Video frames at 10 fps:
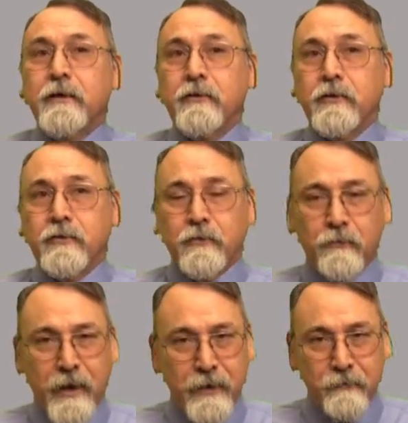the
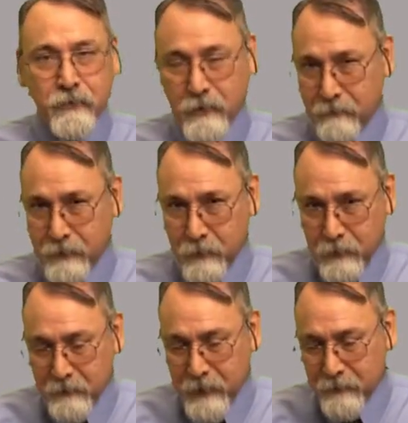survival of the
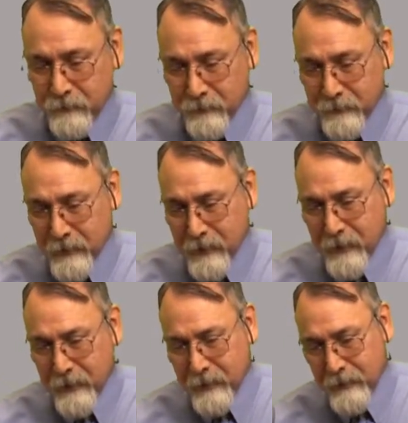organization.
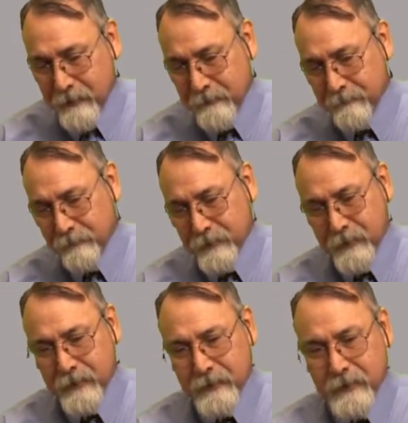
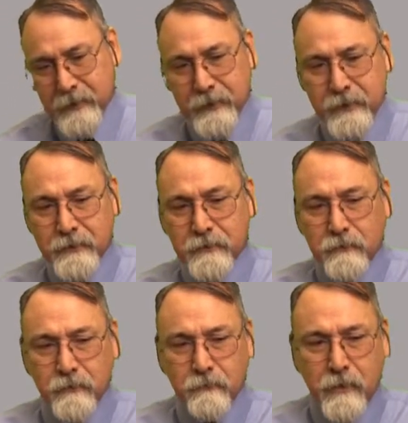
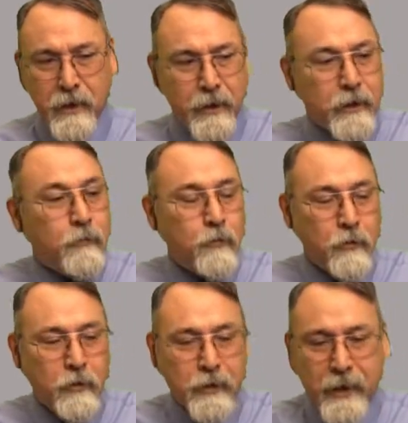In my
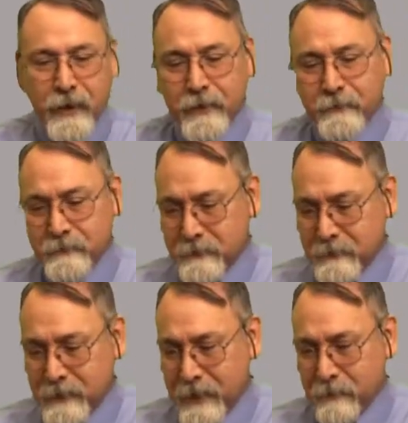work as
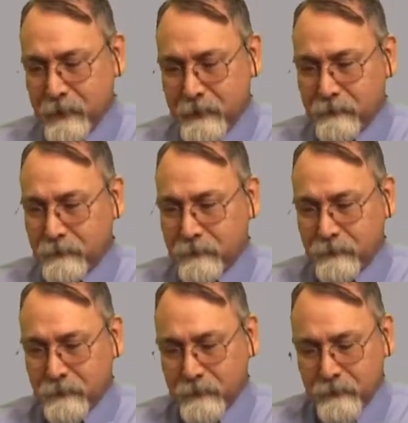
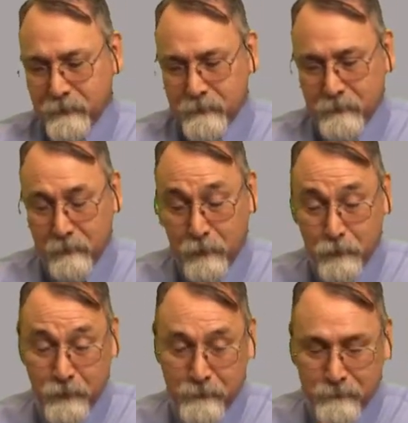database
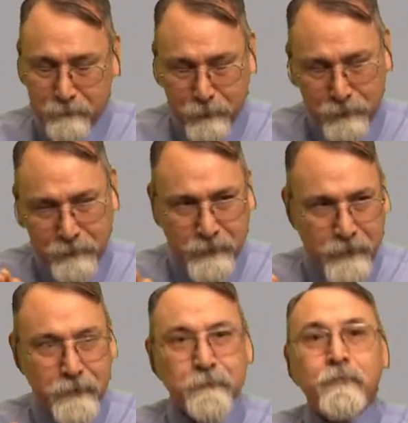support
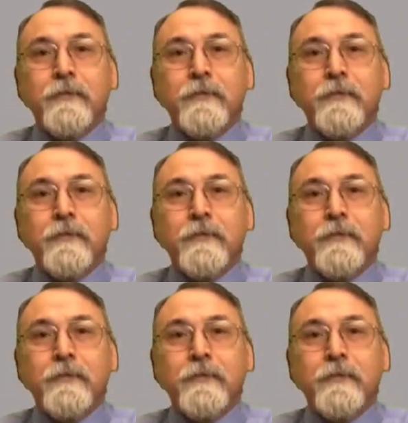personnel,